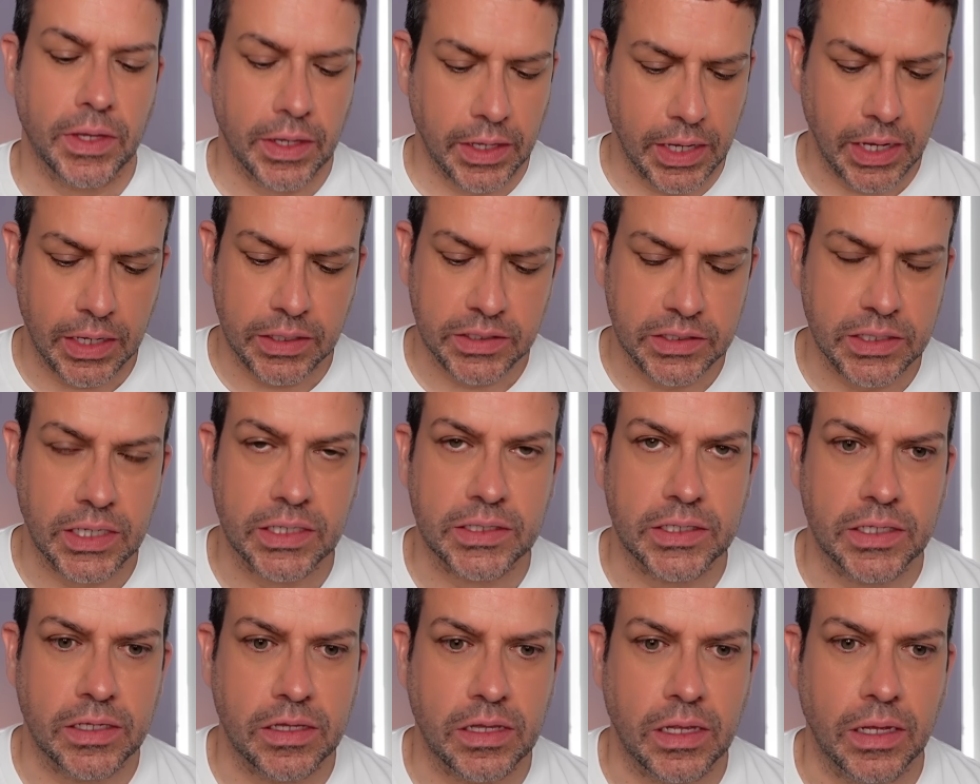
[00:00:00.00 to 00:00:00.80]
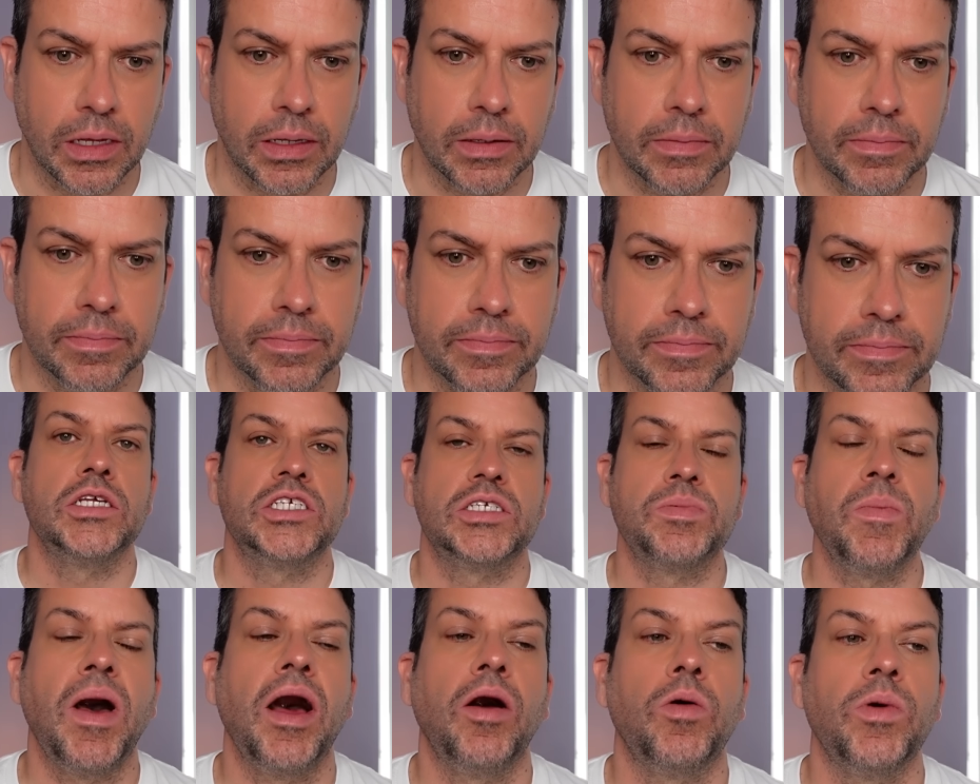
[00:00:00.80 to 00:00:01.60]
Yes, that's a thing.
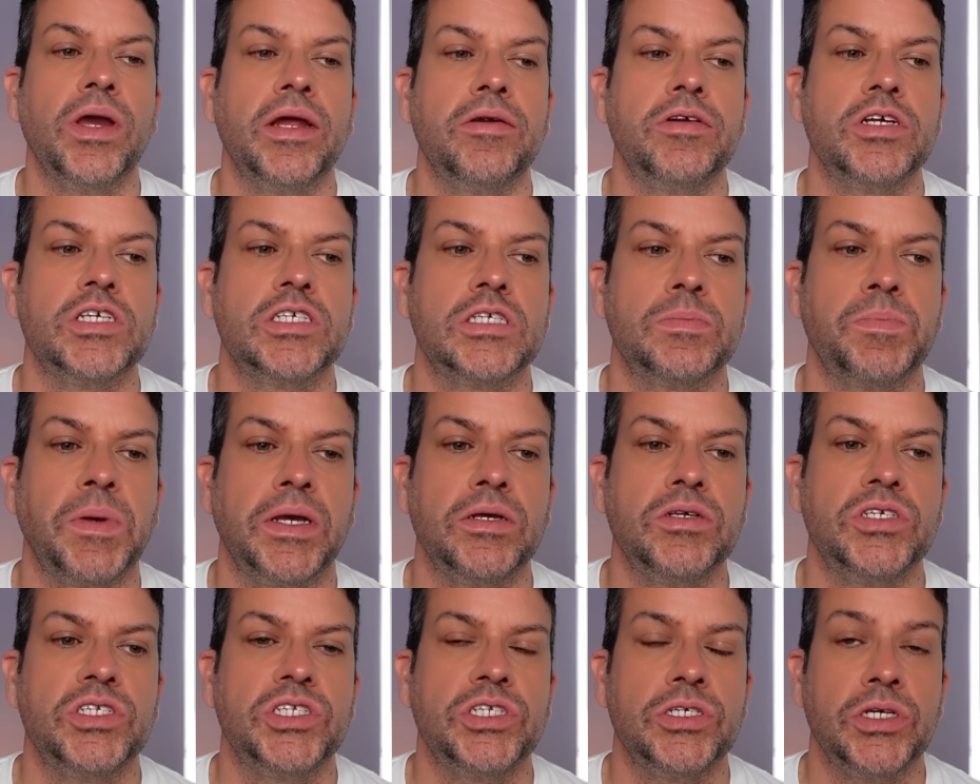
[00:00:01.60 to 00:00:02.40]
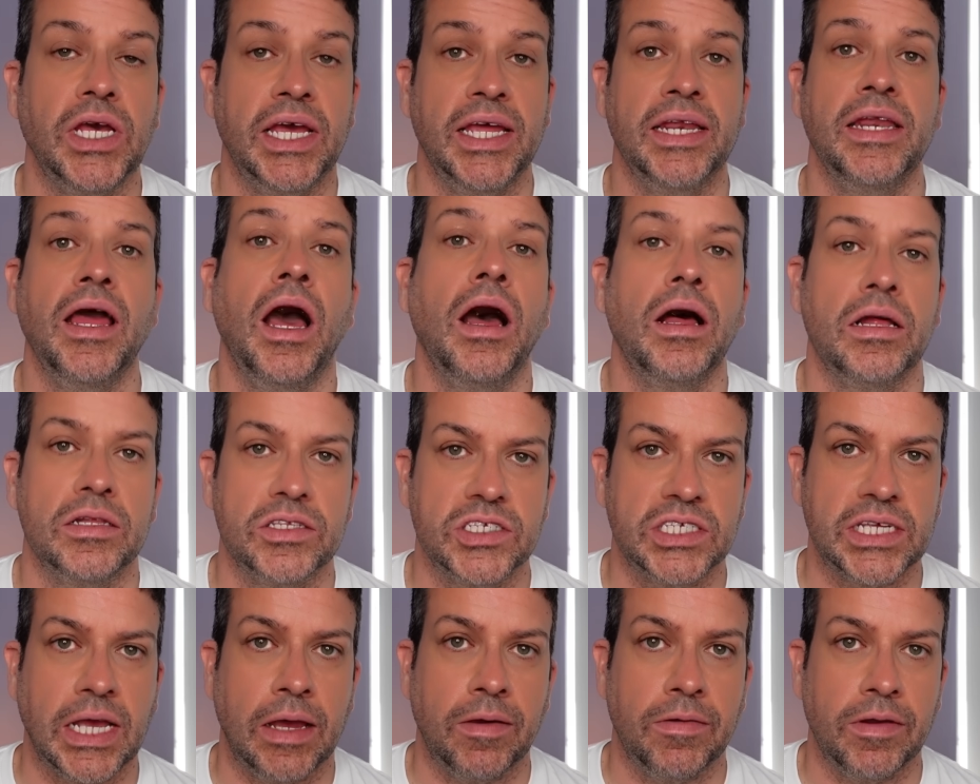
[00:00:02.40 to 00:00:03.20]
Smartware is supposed to
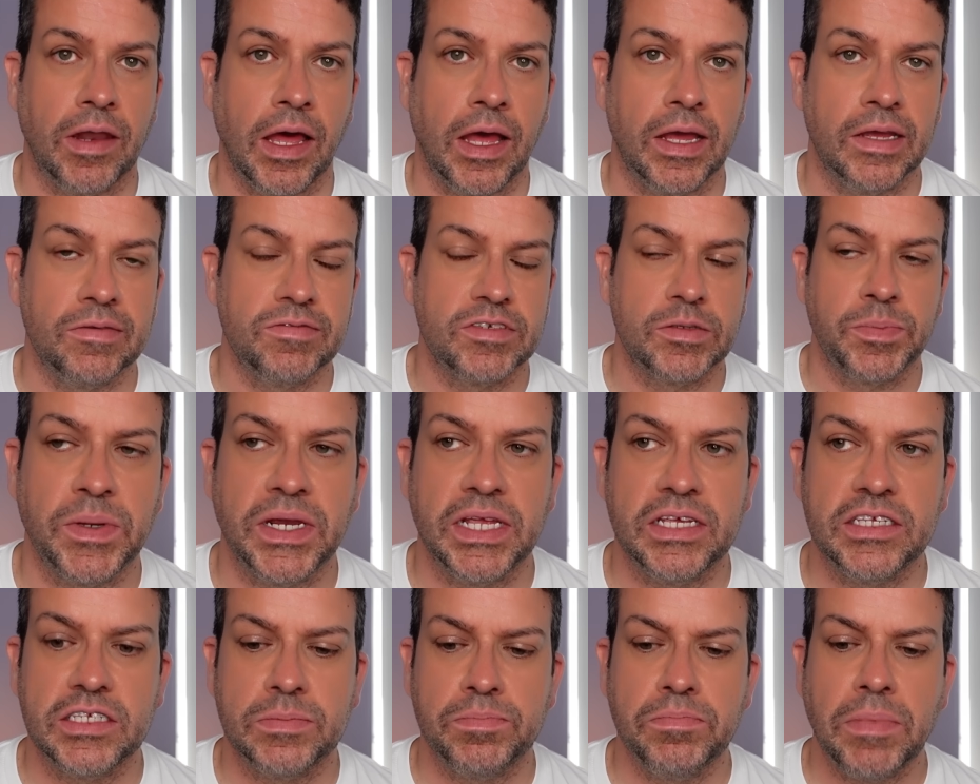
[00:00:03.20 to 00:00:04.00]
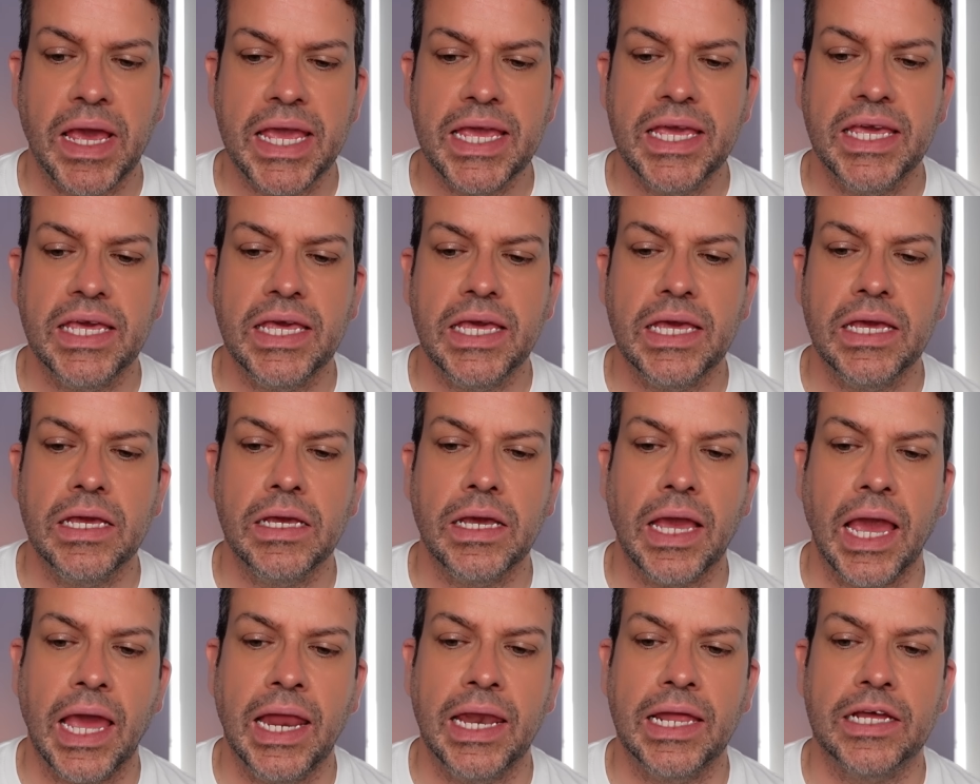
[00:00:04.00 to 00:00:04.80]
enhance our lives, but is
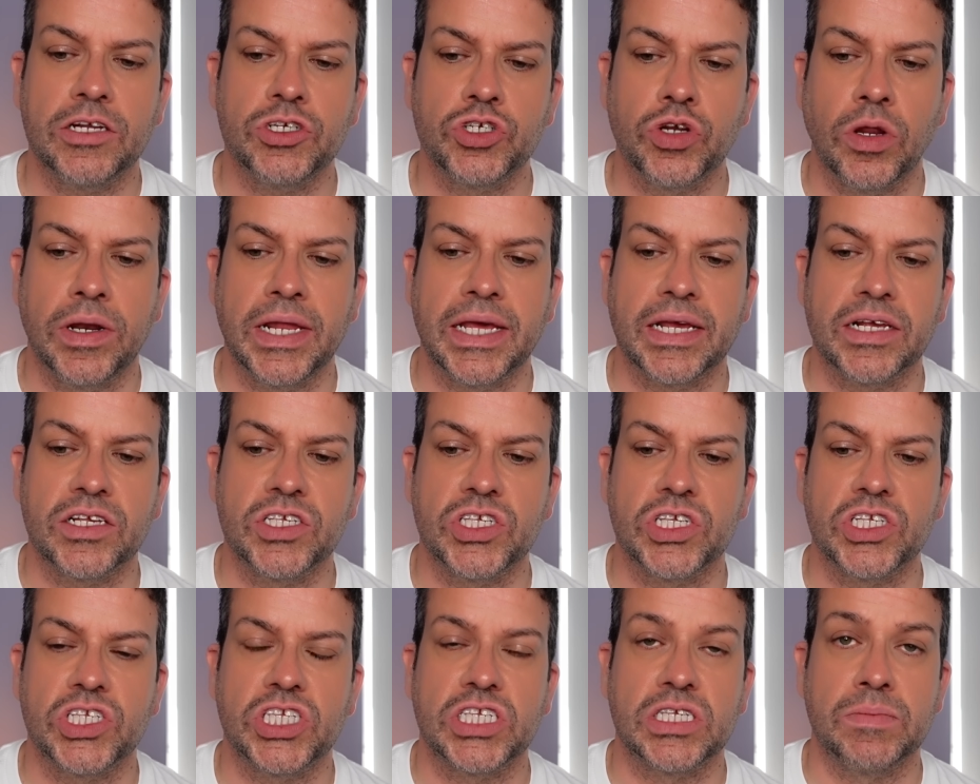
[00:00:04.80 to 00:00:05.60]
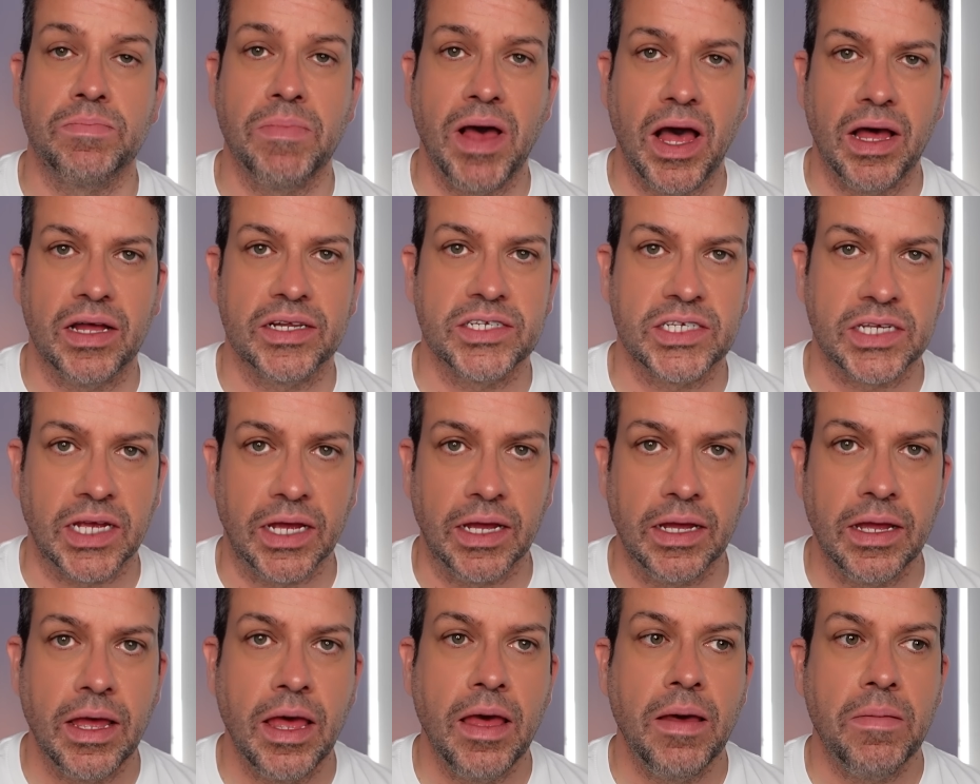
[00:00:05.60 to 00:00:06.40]
making electronics
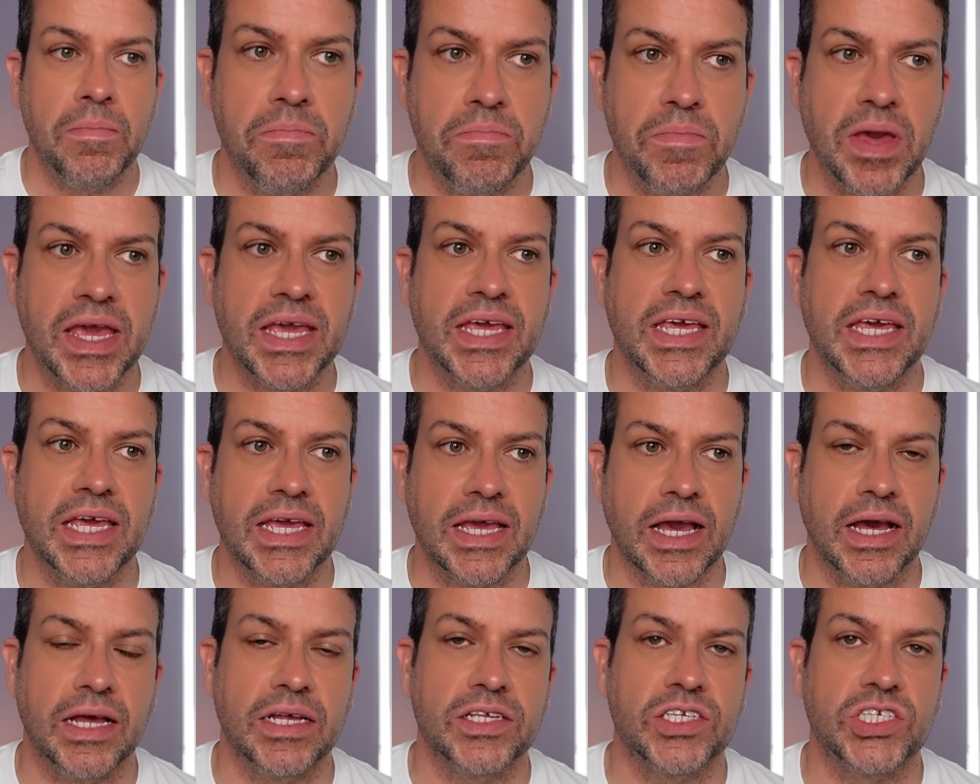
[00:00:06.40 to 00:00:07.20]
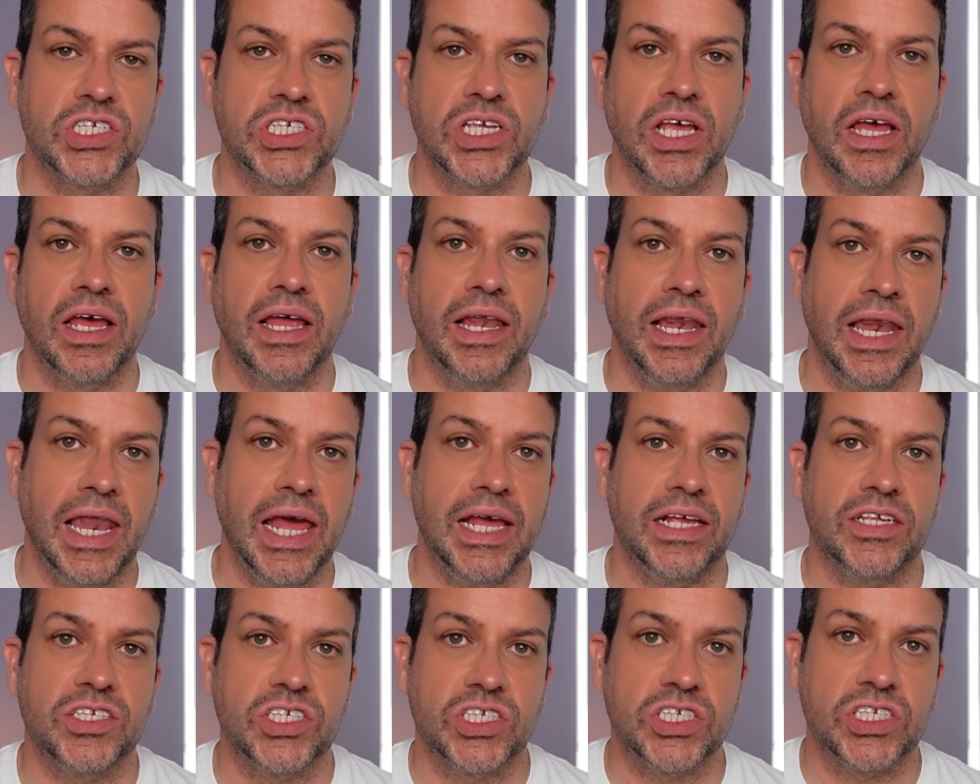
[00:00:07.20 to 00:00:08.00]
smarter making us
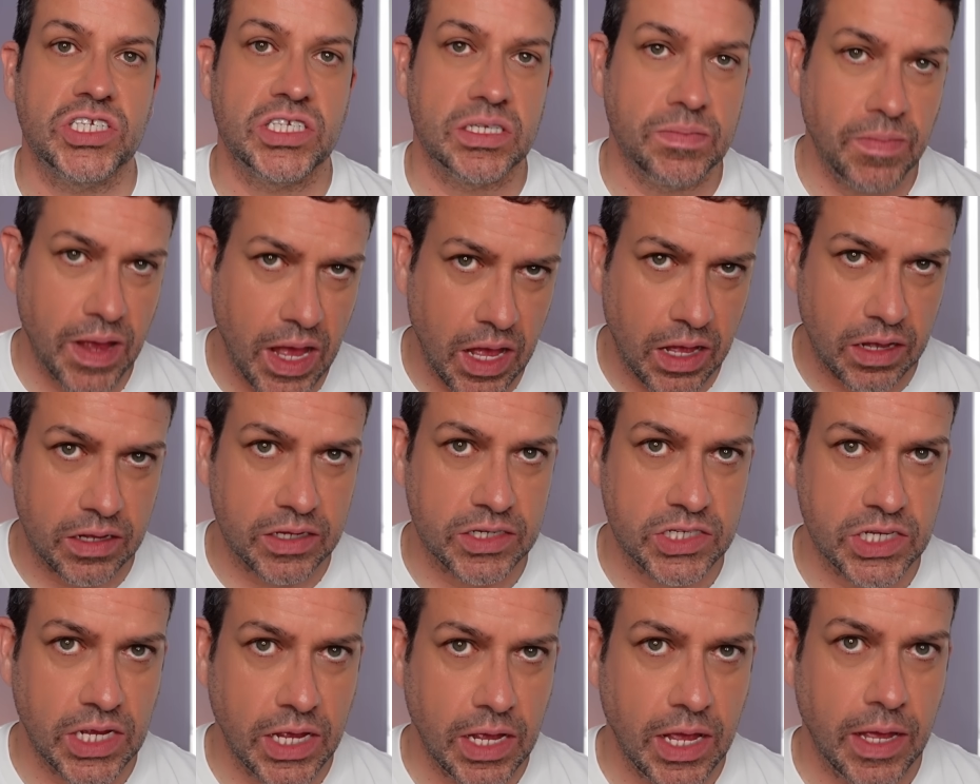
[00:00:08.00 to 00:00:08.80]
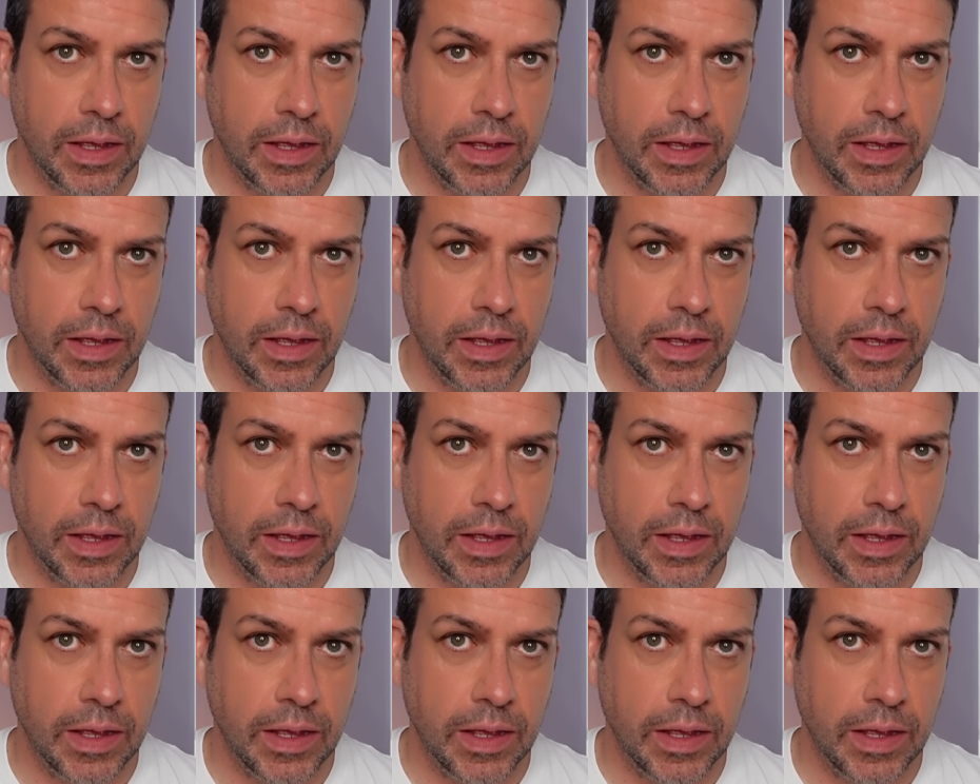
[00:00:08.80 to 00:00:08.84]
less smart?